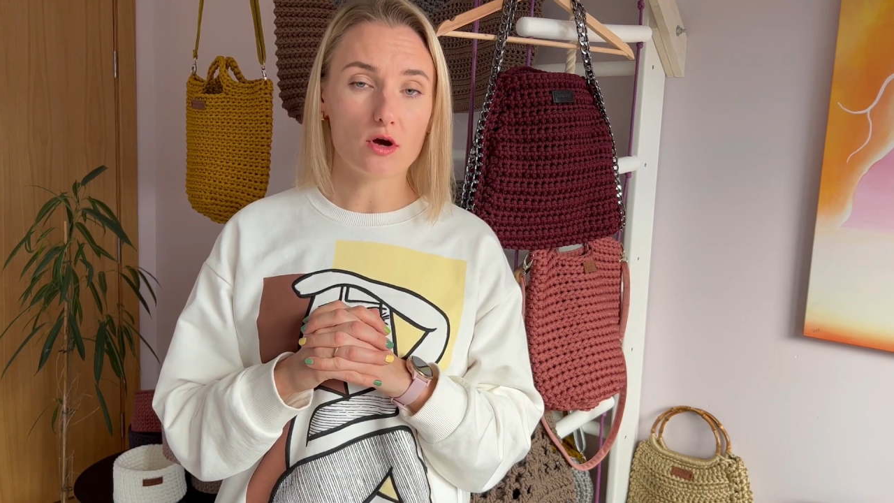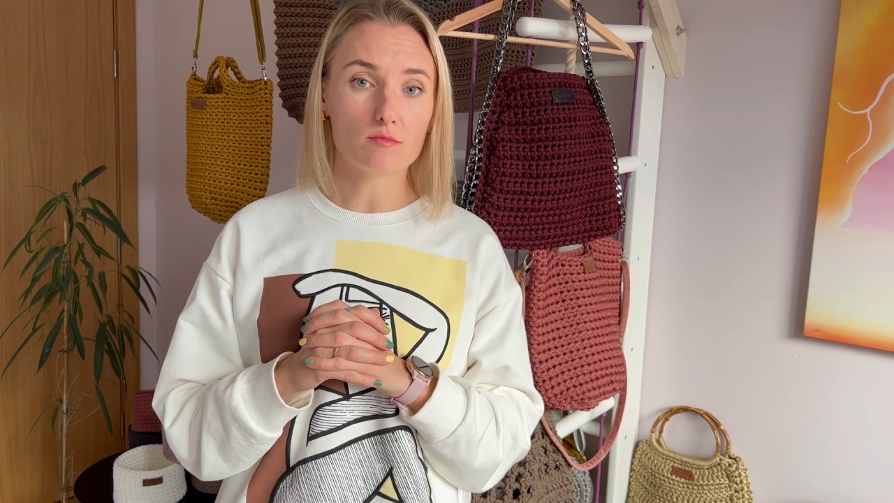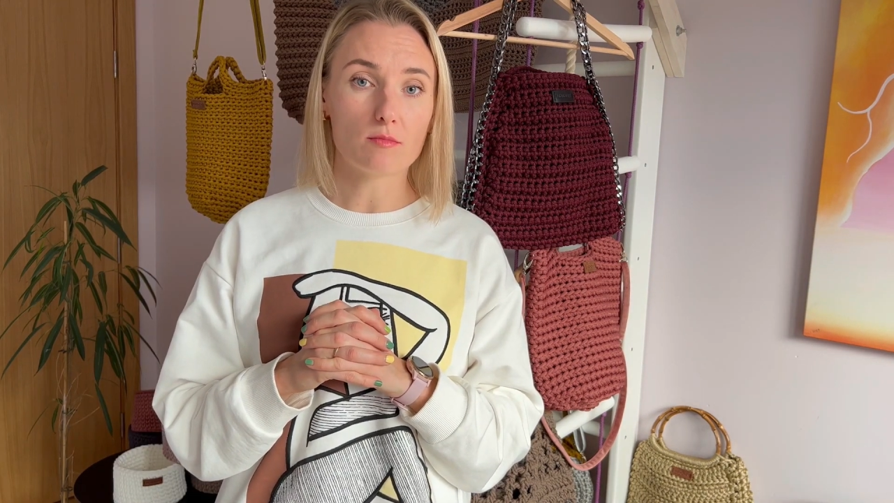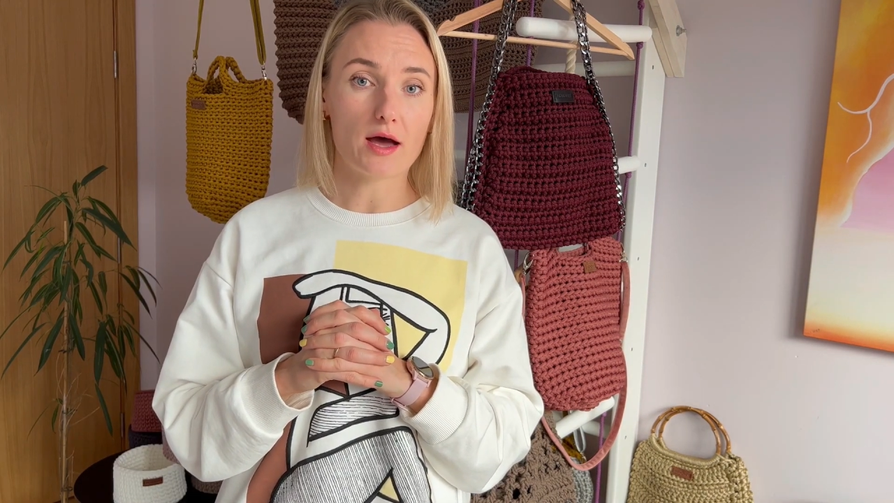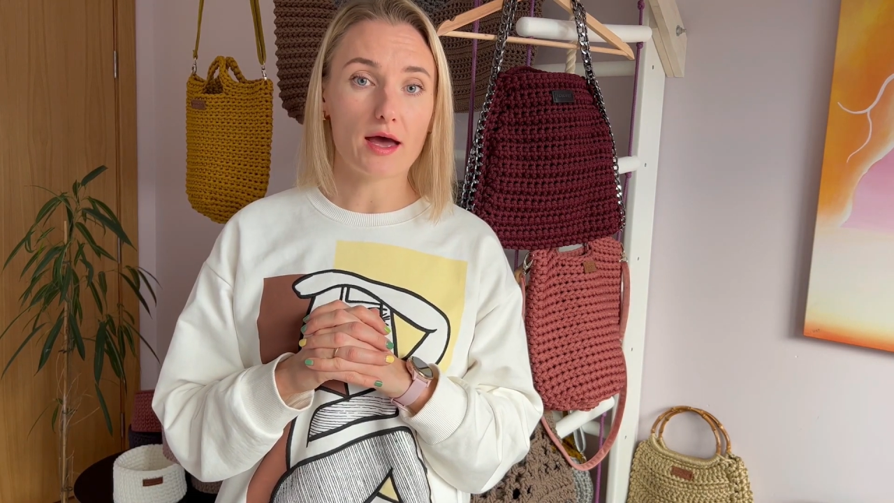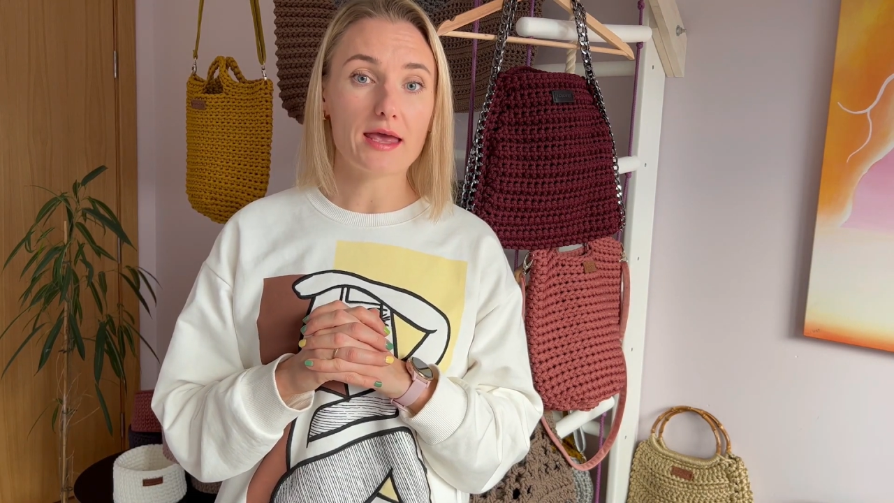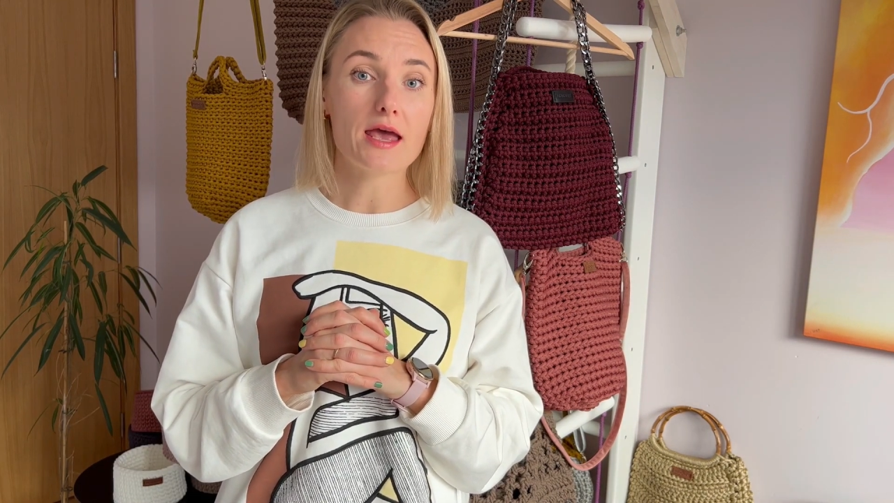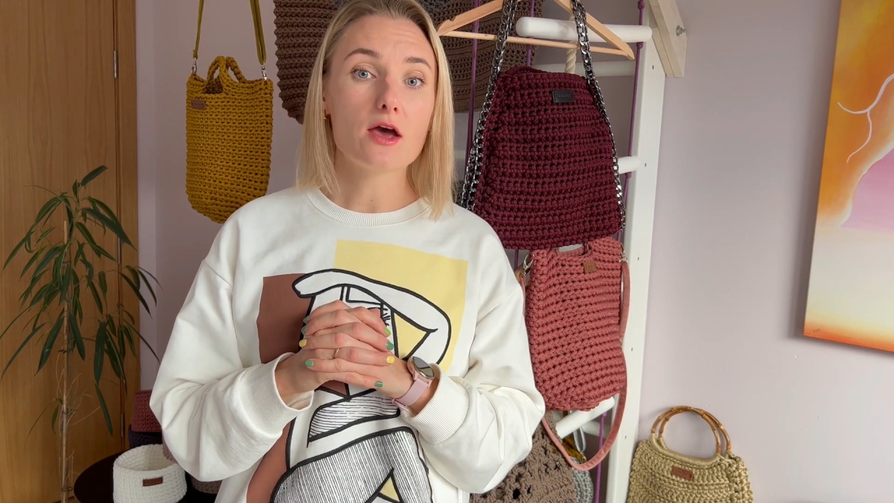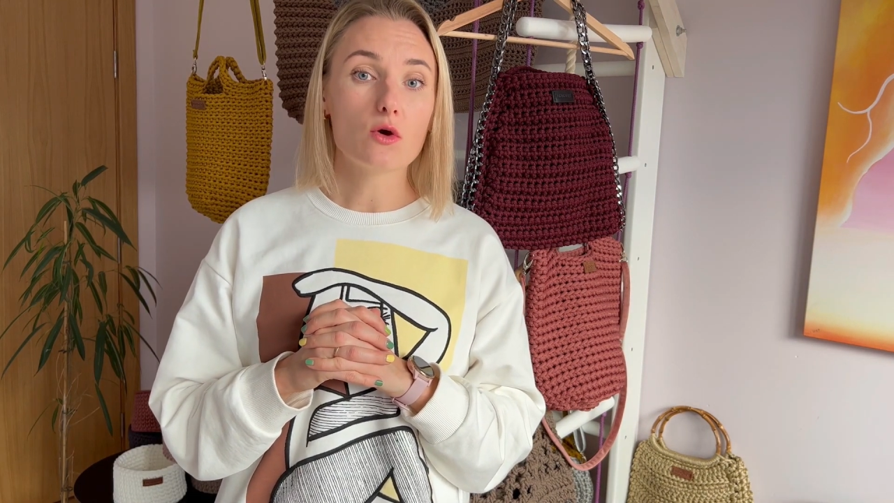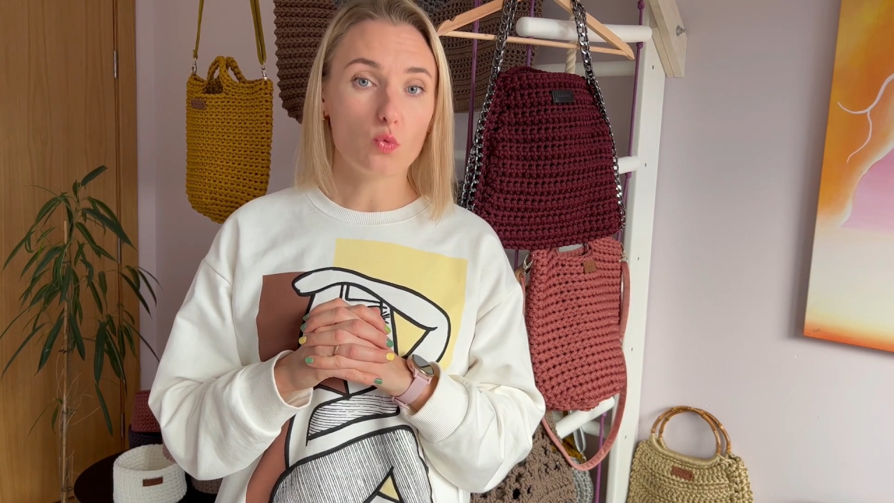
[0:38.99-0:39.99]
on my
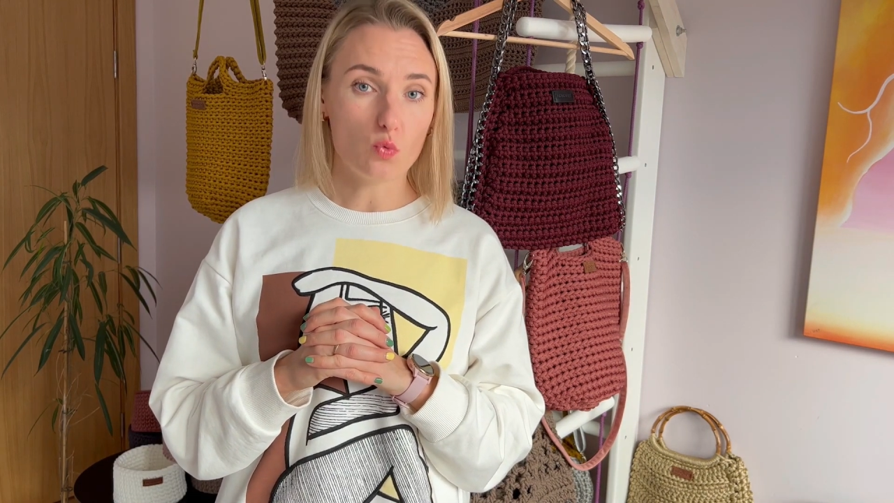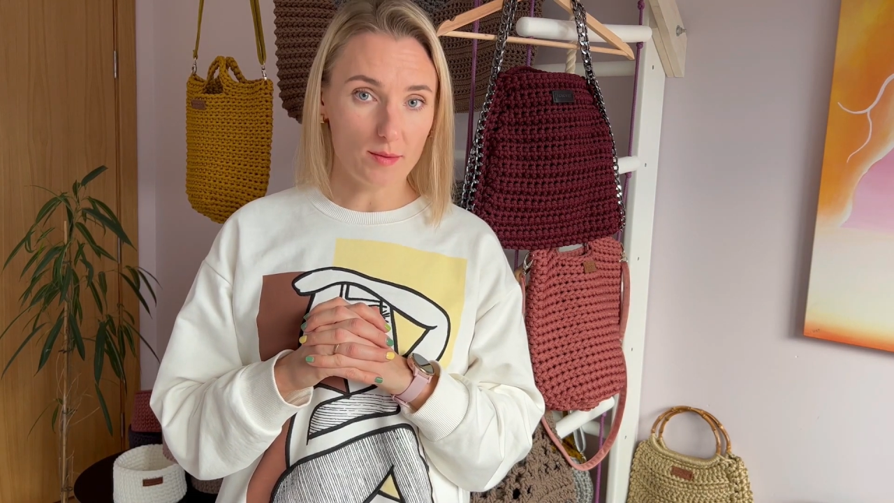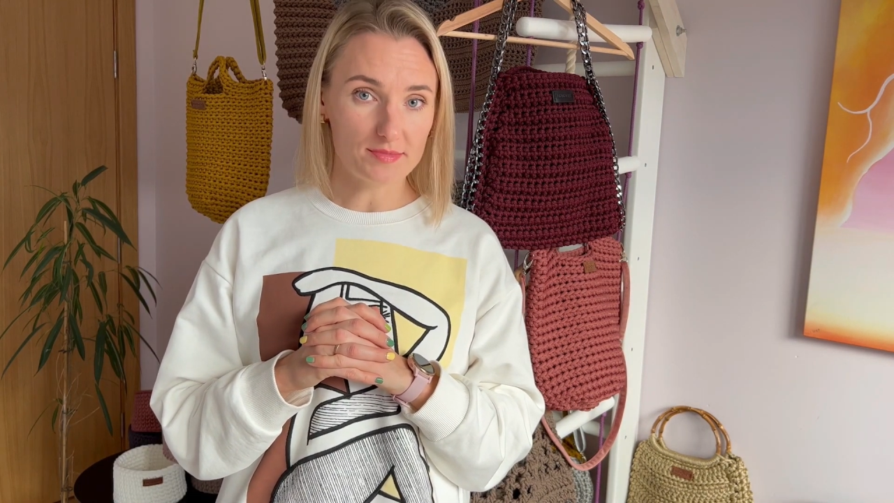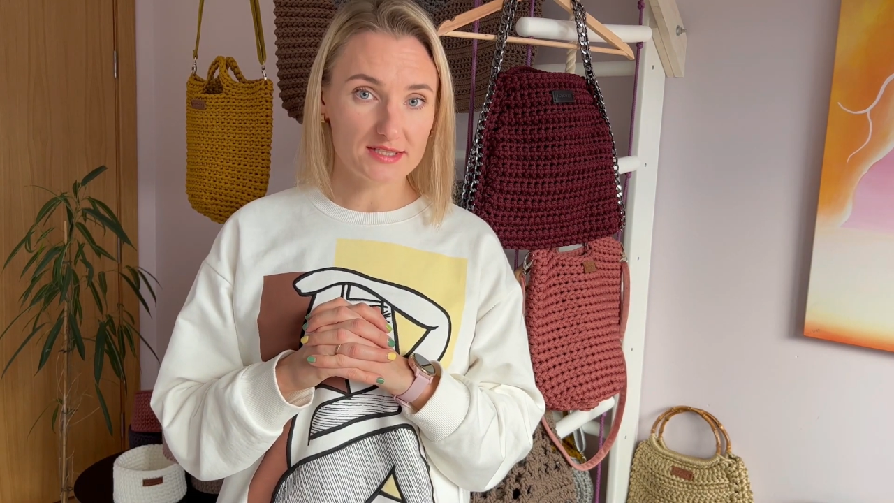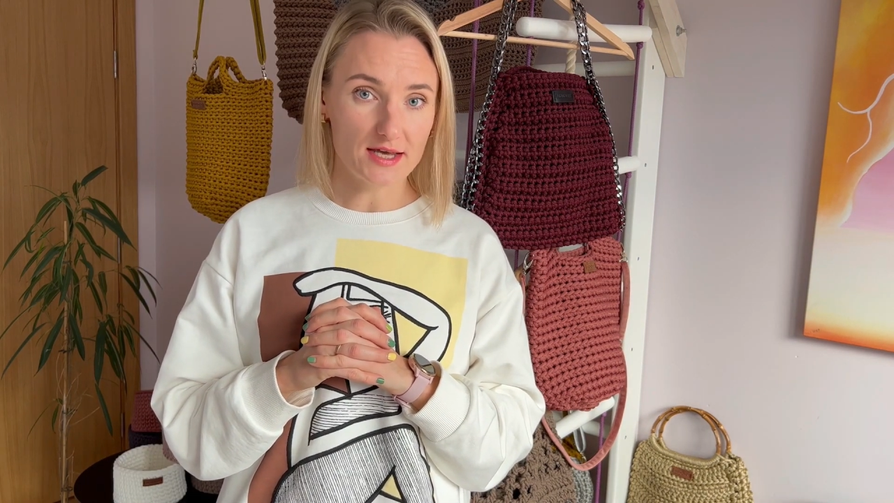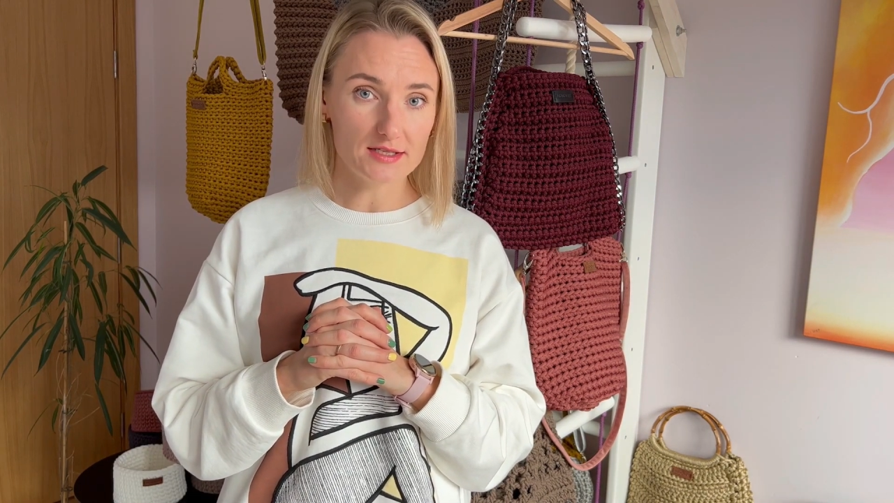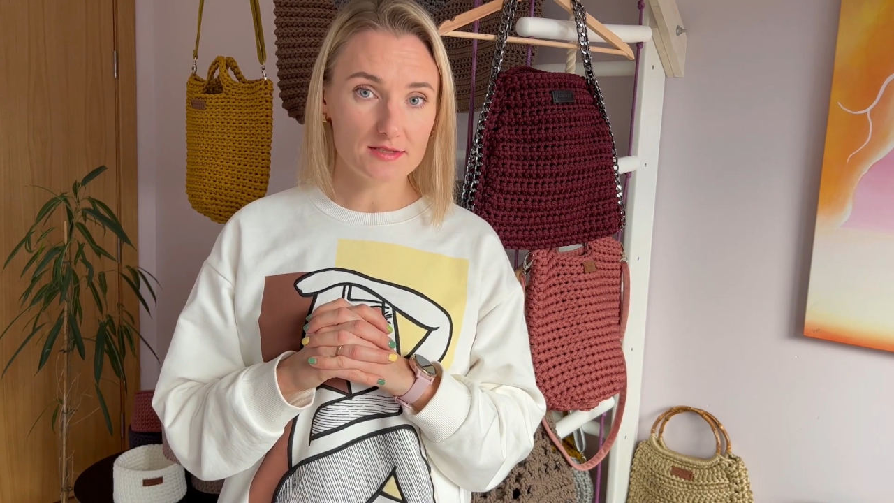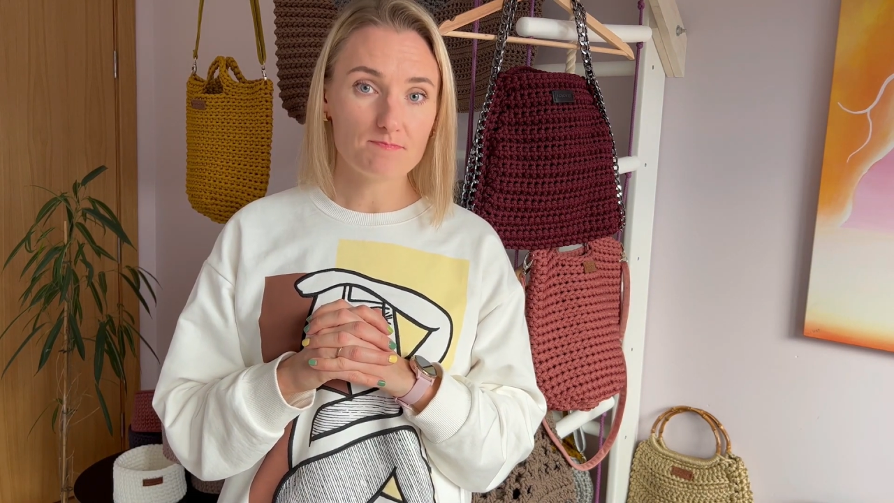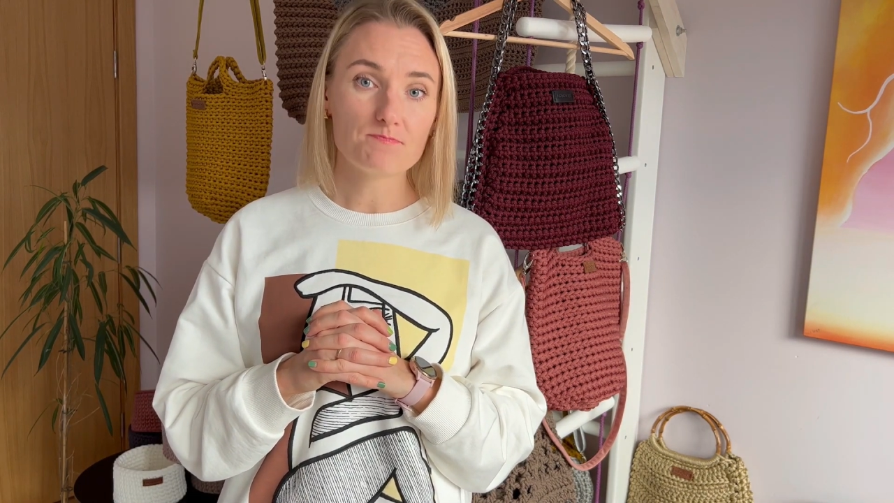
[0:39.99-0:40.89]
website.